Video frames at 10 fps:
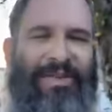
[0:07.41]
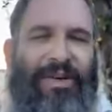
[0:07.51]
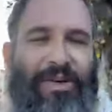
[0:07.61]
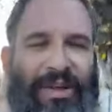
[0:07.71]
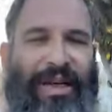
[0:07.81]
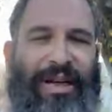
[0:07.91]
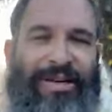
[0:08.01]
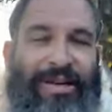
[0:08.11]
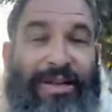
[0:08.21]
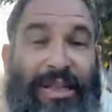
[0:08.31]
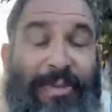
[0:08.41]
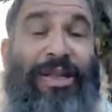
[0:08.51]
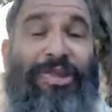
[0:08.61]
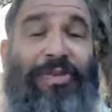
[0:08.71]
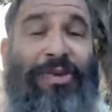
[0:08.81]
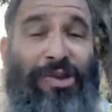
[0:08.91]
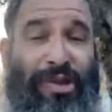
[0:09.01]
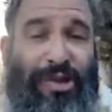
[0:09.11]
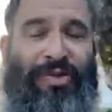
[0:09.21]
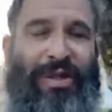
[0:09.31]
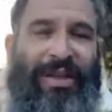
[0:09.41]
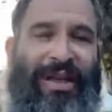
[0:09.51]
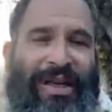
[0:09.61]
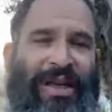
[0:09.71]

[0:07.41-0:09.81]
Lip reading: of the new year, especially for children.